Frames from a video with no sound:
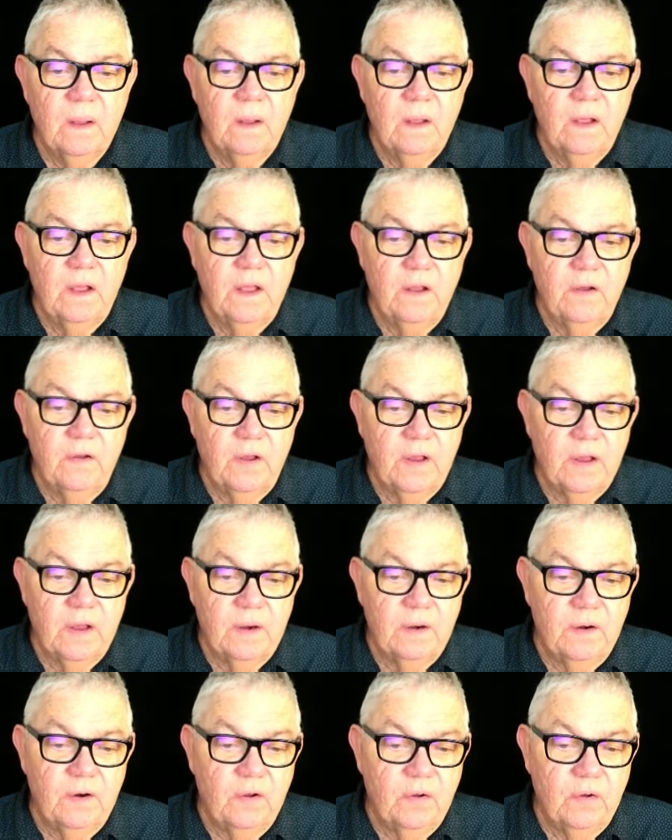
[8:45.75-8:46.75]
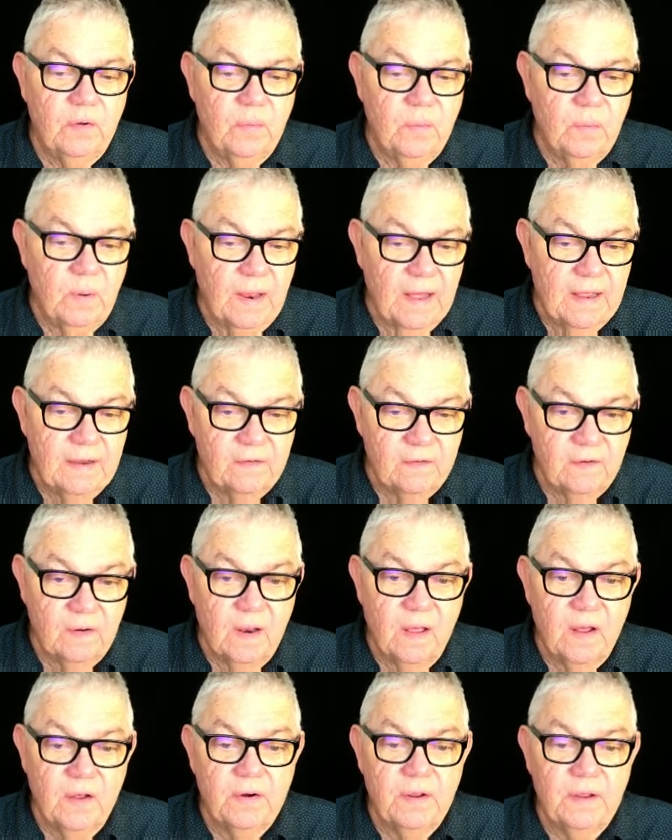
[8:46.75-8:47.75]
Here you can do lazy
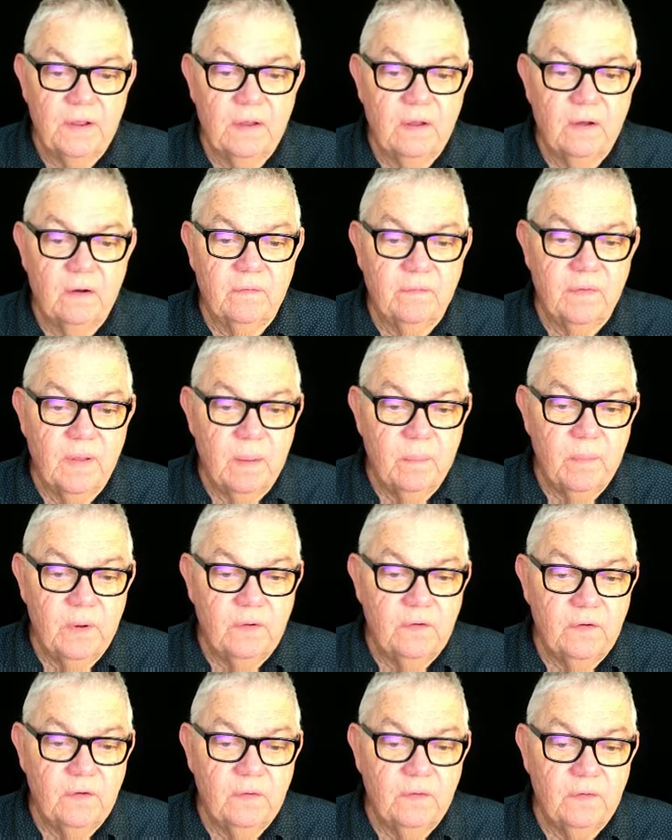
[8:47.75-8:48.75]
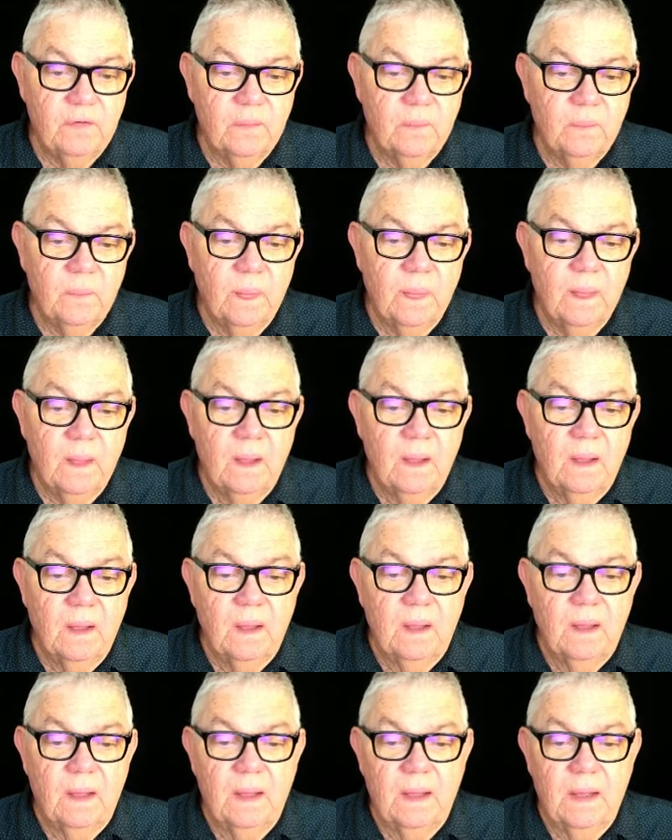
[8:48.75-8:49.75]
loading of images,
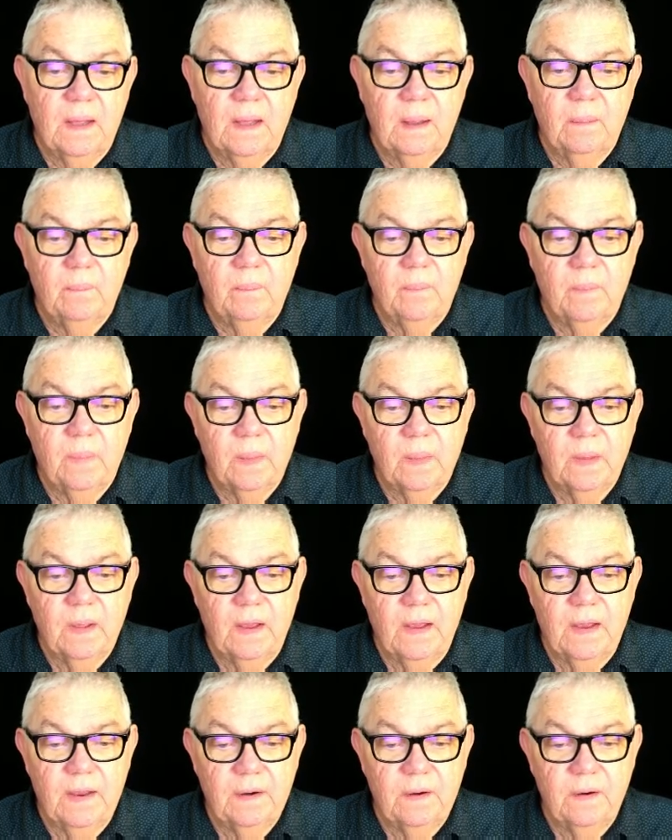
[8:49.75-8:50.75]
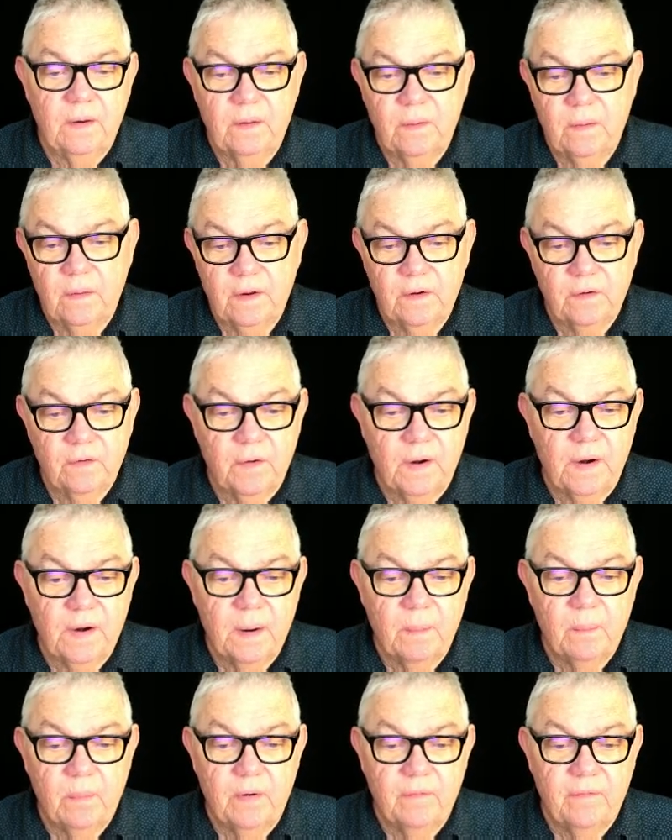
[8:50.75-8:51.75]
and there's a
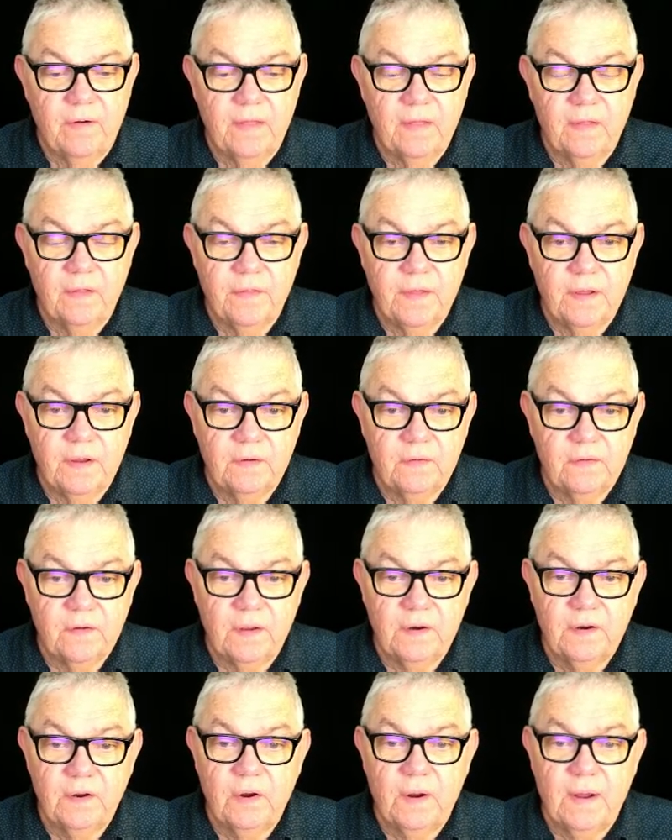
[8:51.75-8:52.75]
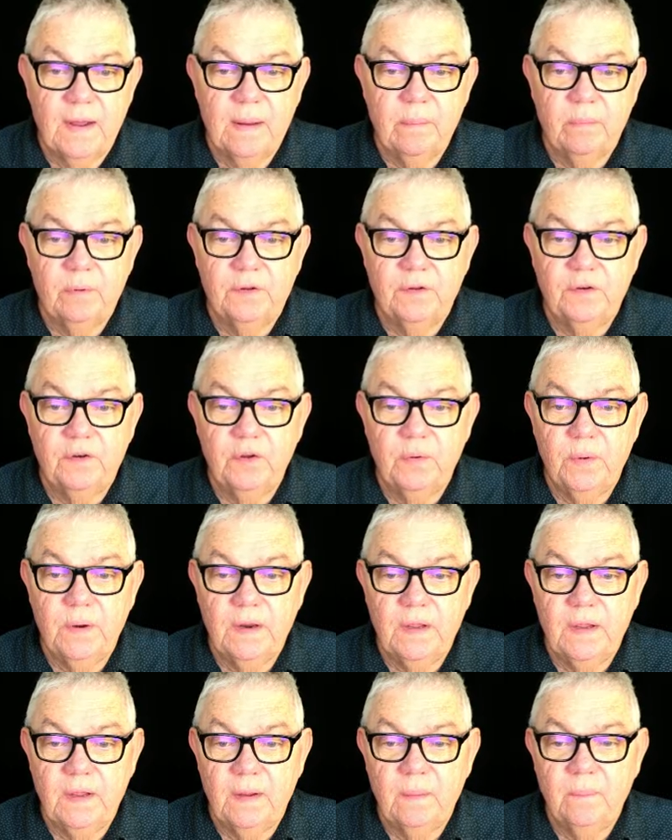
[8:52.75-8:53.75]
number of other things that you're able to do in
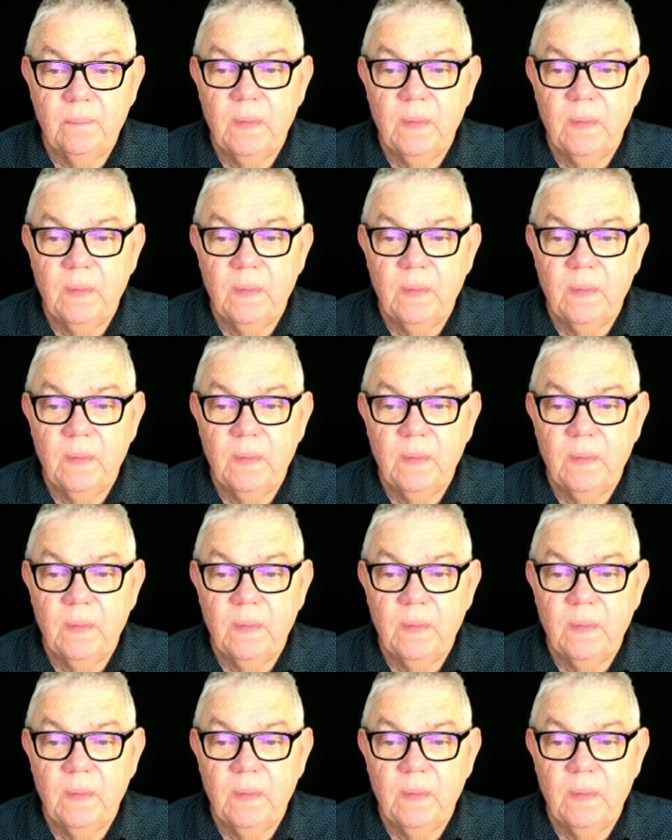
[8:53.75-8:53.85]
here.